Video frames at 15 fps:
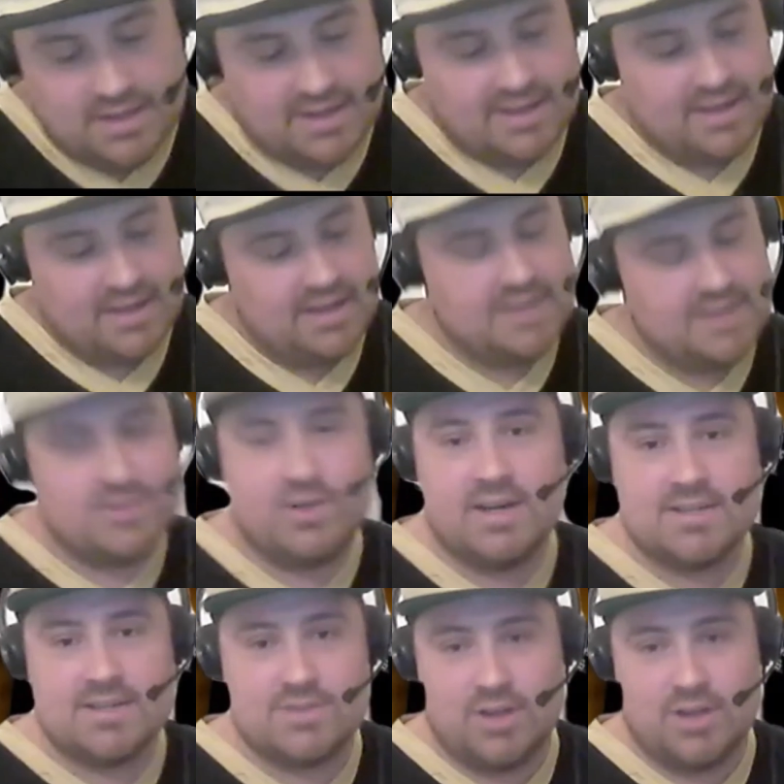as you
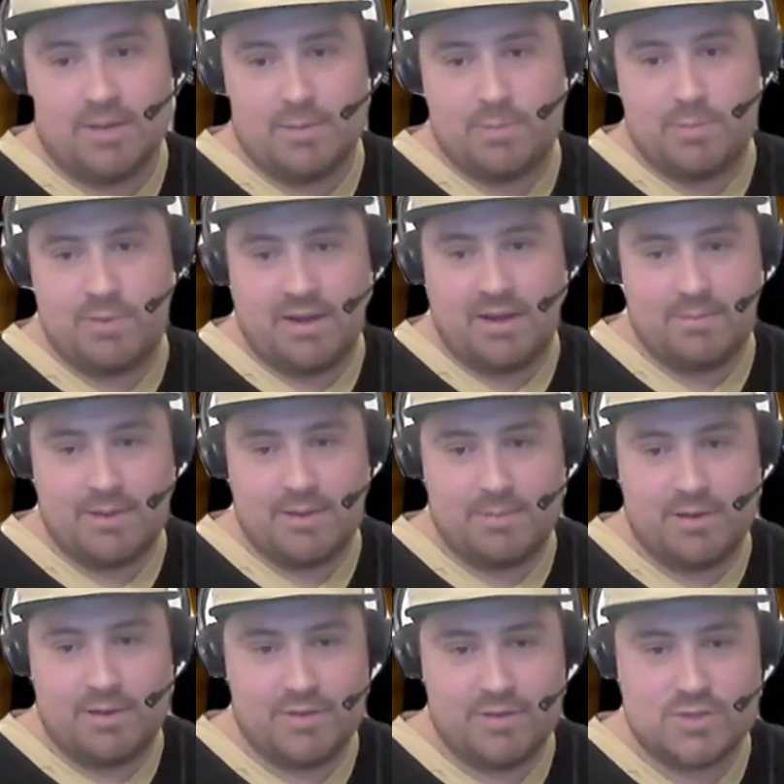guys know, I'm a
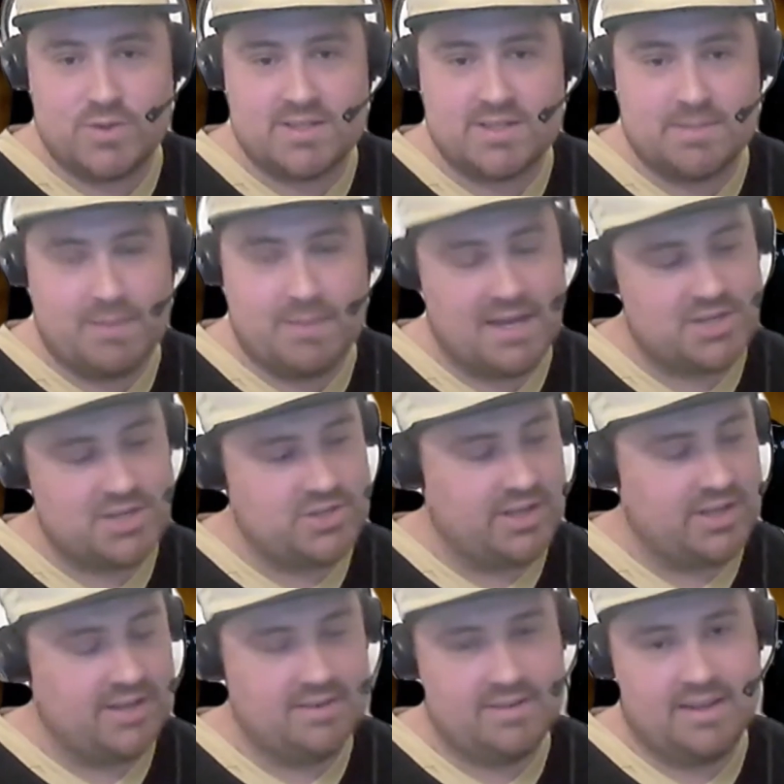bit of a Twitter basher,
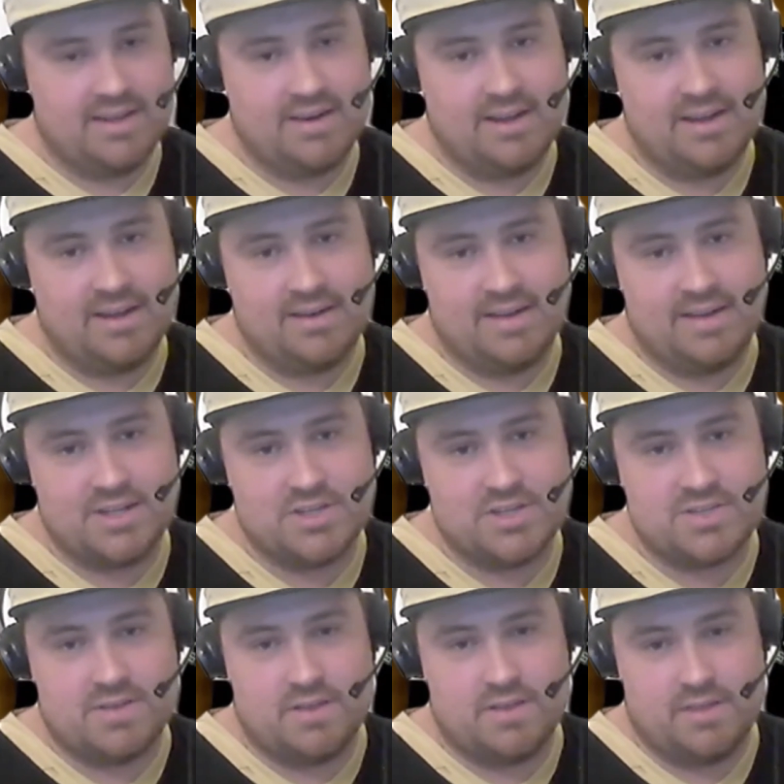and
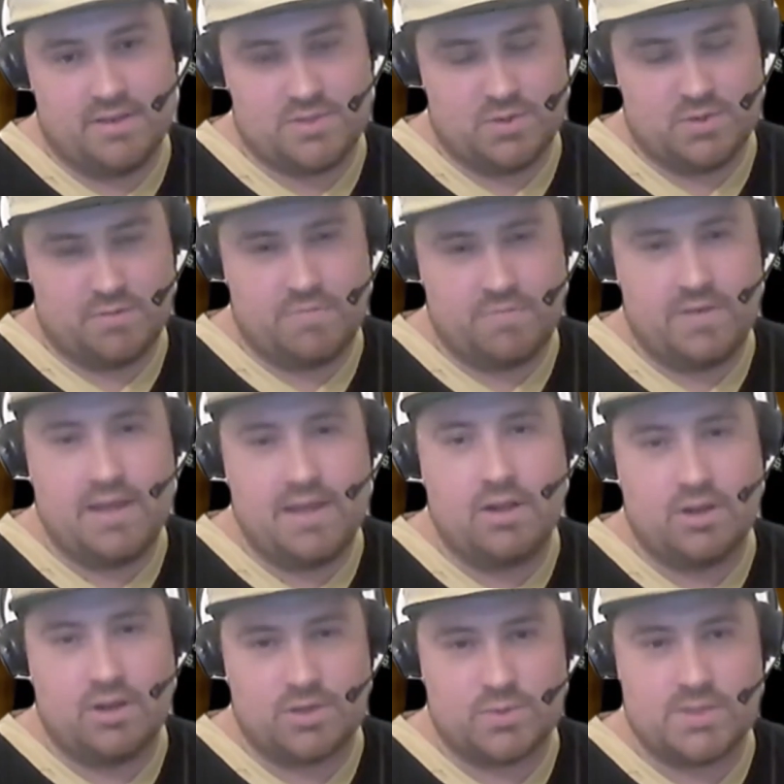just the sort of feel
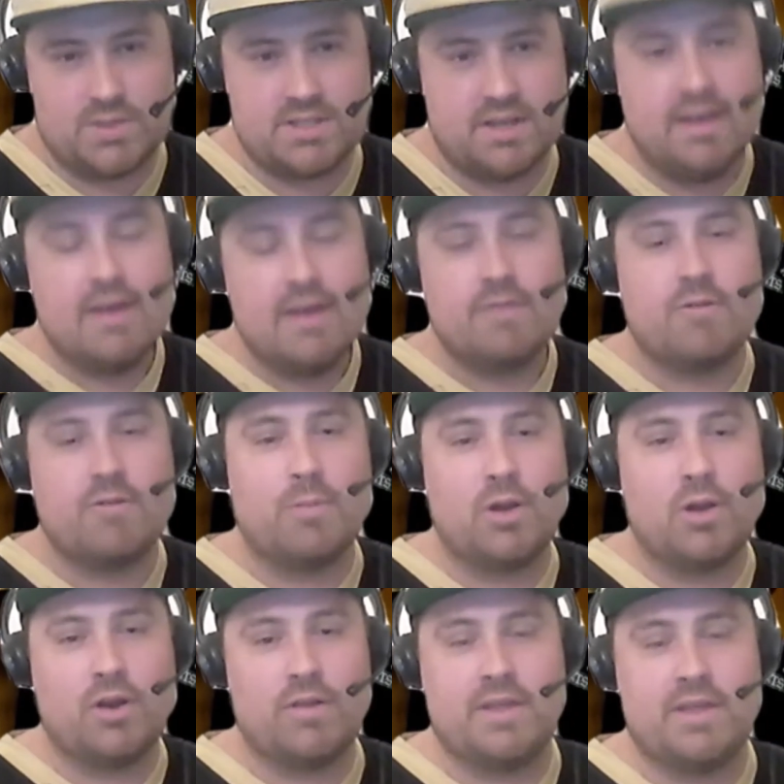on Twitter from a
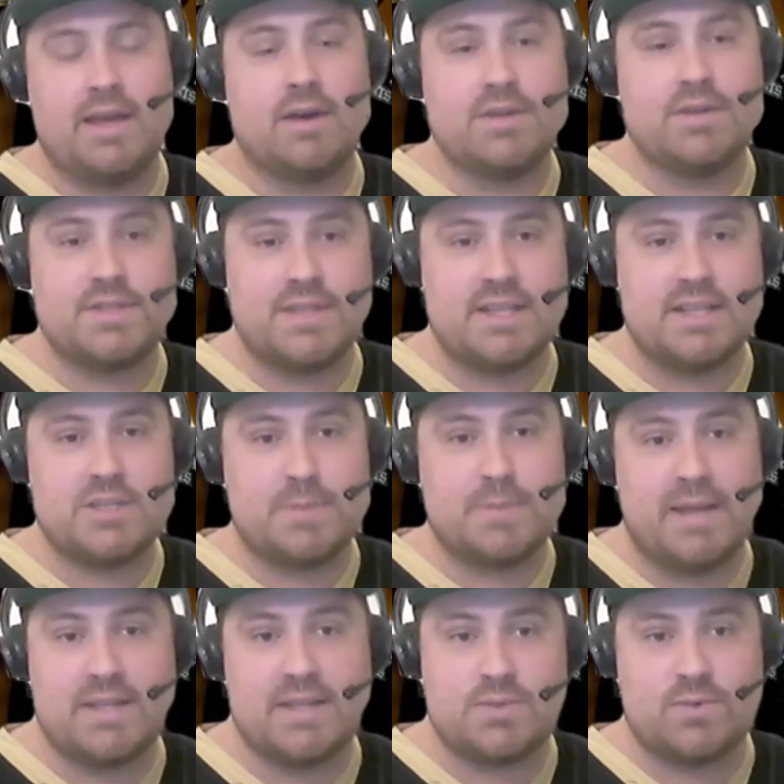lot of the current Saints
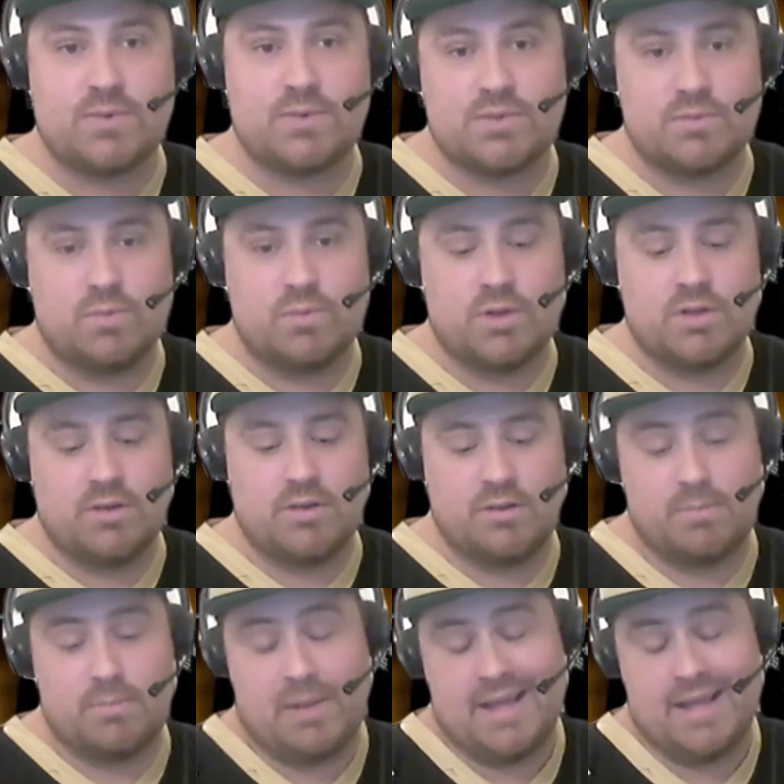players
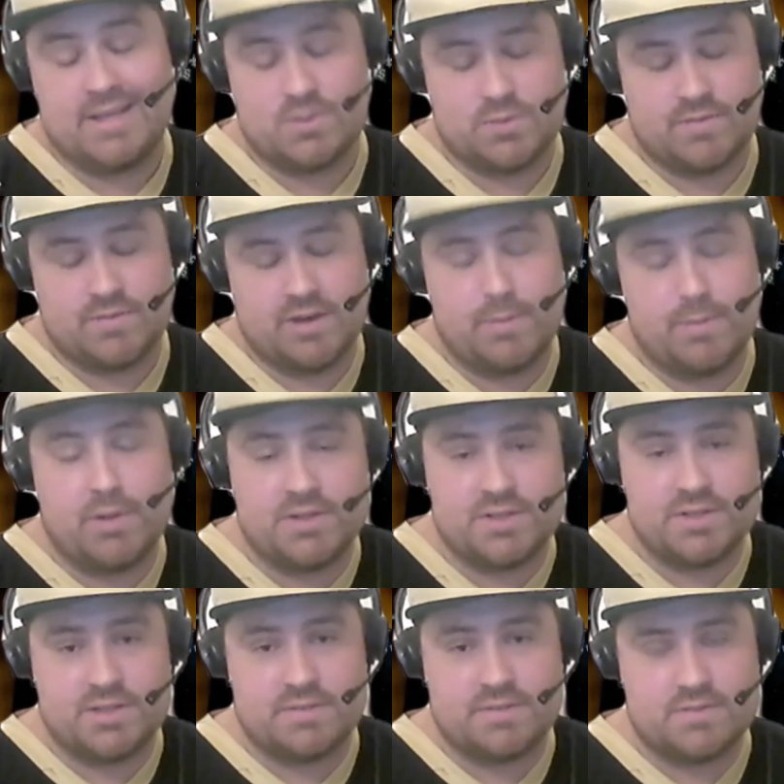was very
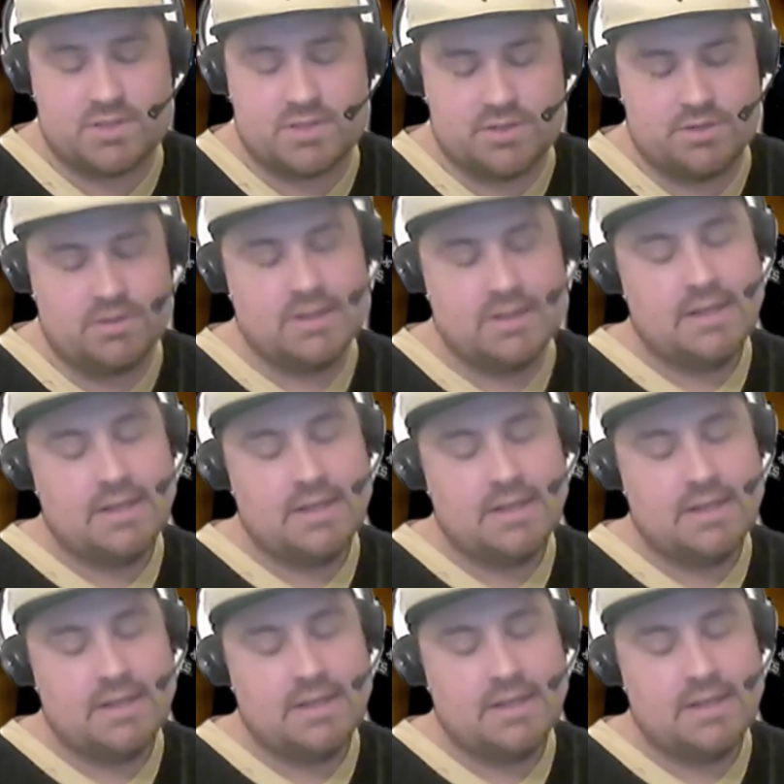positive. So